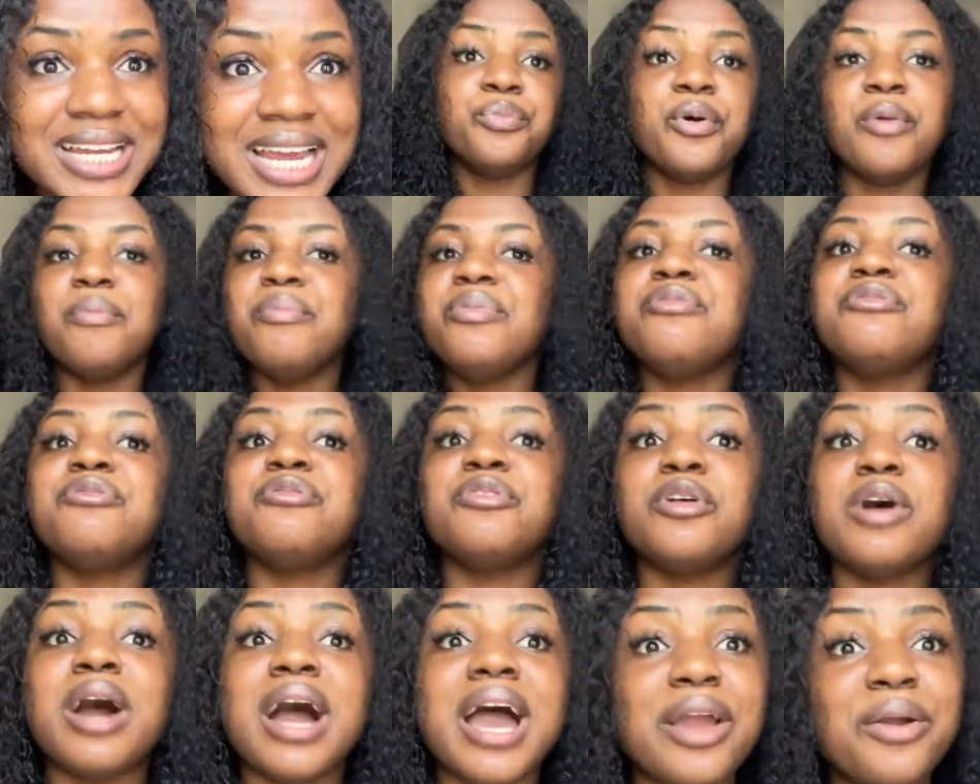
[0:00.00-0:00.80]
But
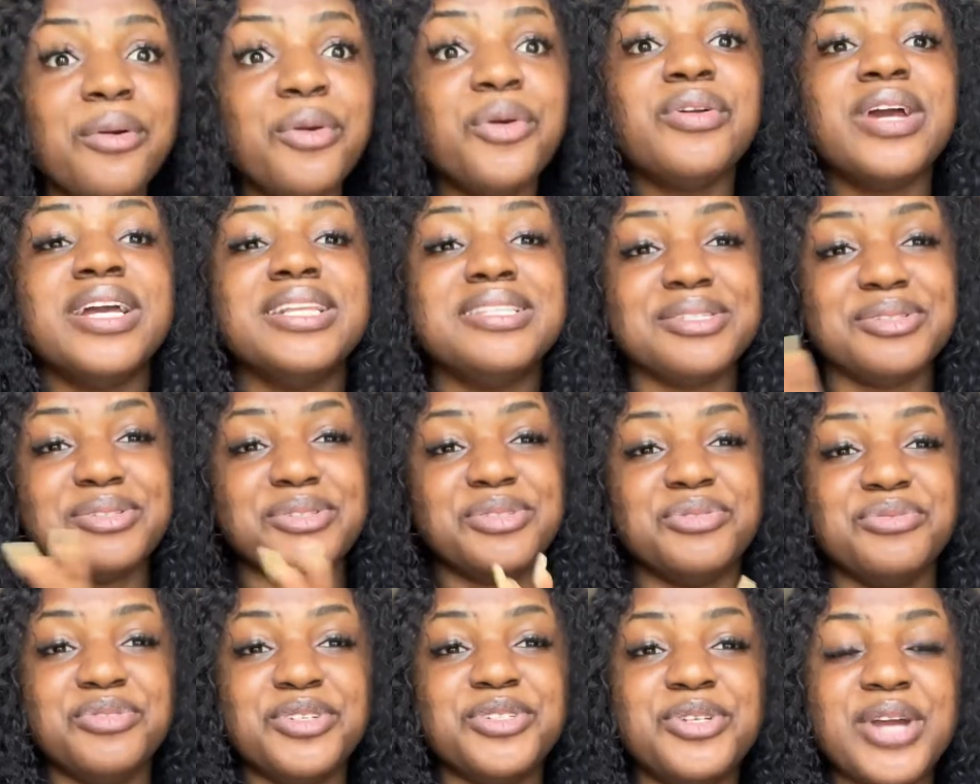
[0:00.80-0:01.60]
before I go right into the
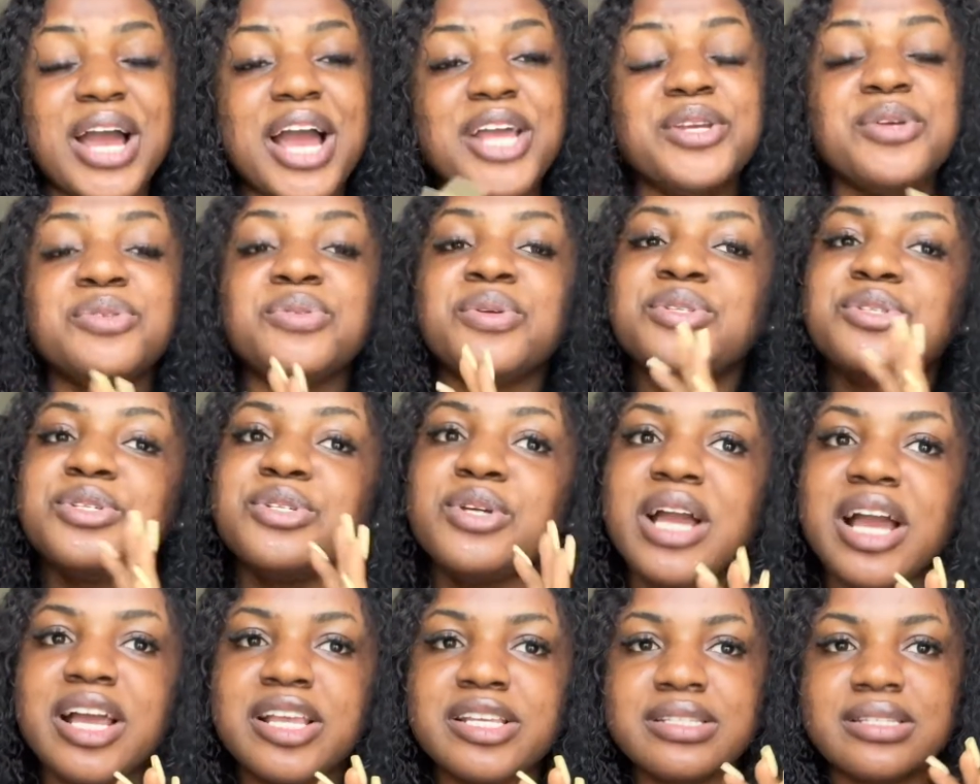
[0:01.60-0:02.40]
video, I just want you
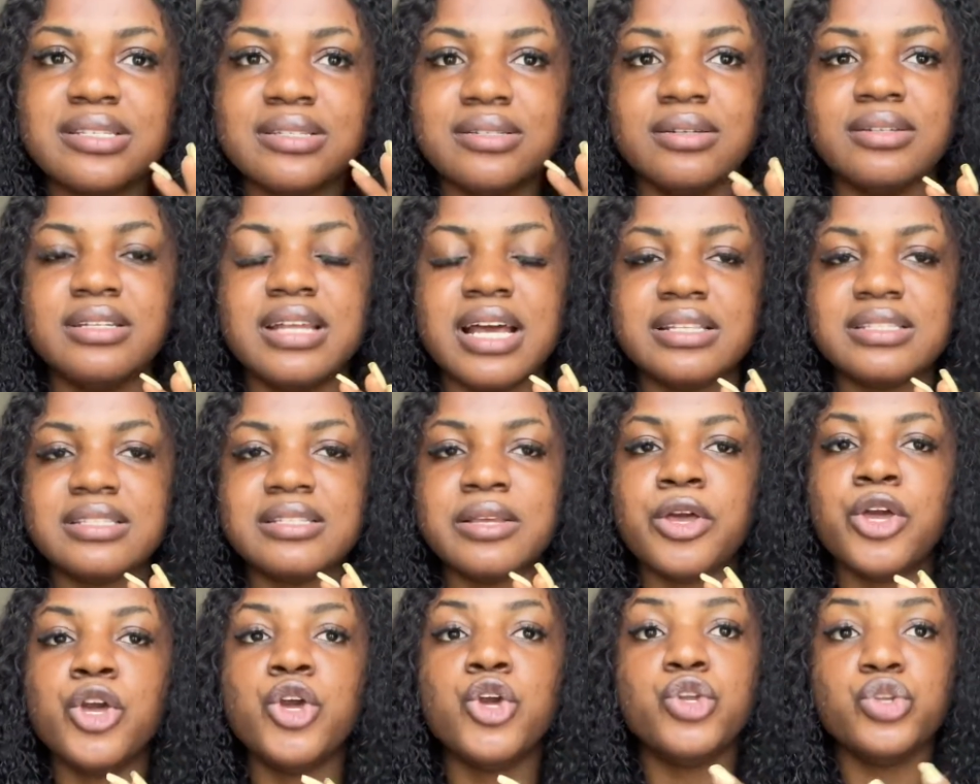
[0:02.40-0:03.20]
guys to know that
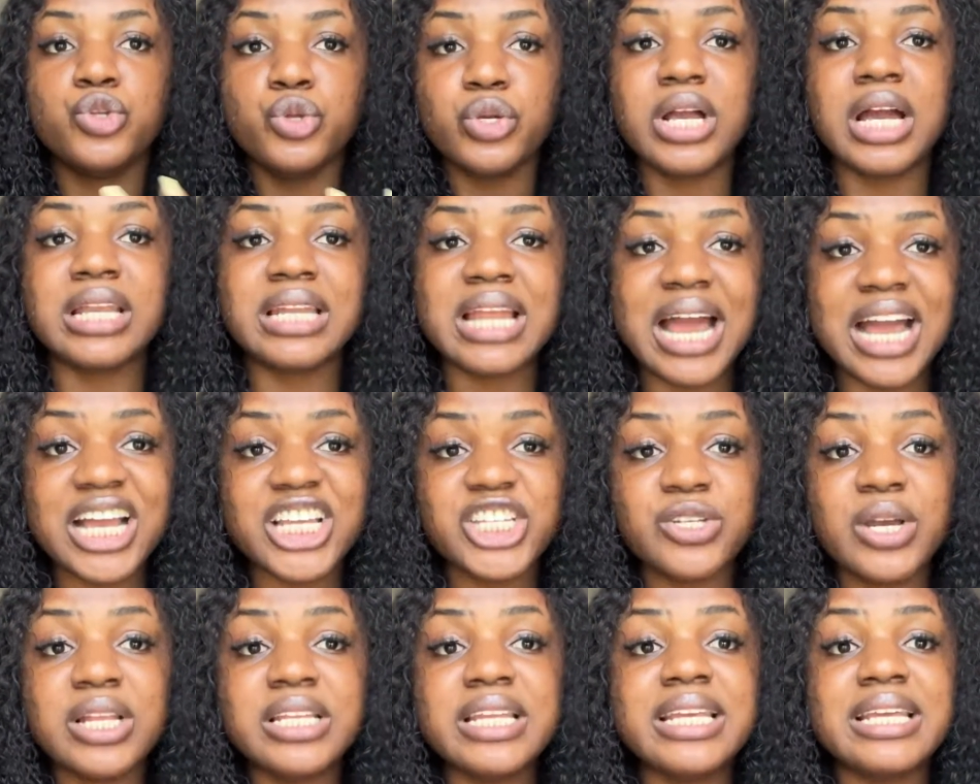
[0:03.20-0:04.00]
you can
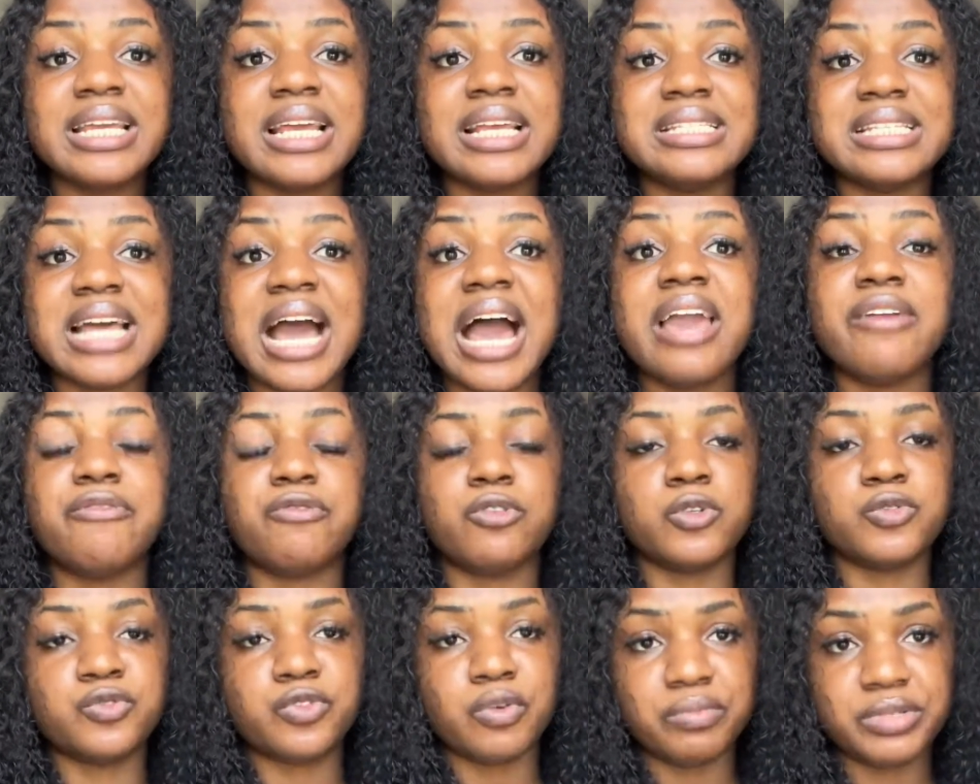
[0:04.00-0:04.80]
actually get
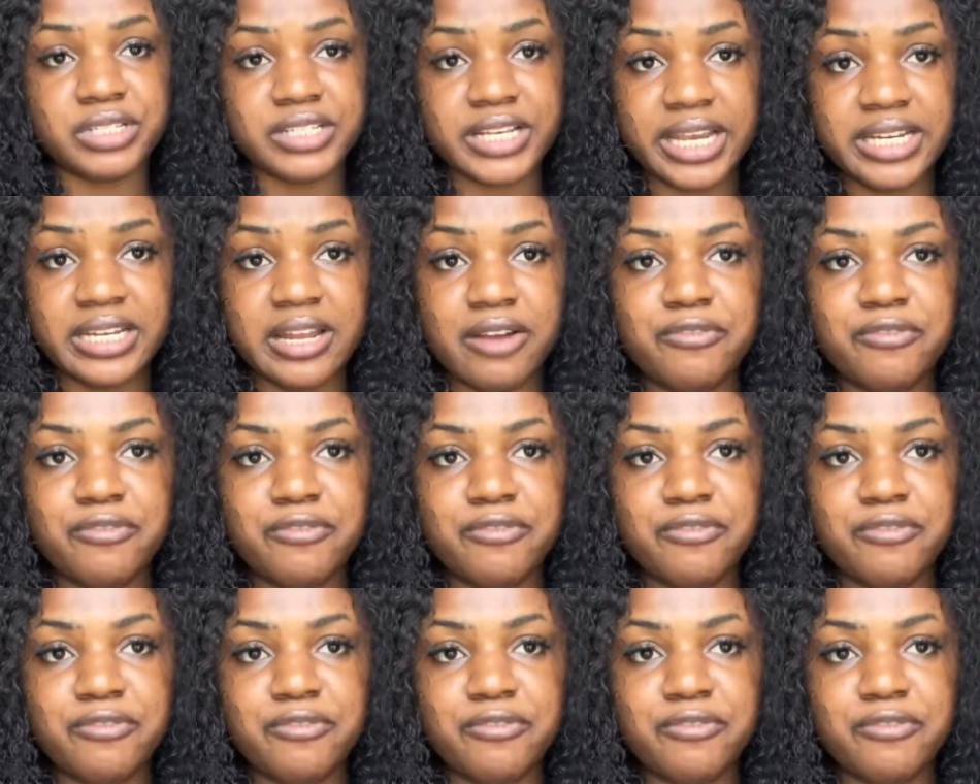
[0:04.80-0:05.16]
iPhones from China.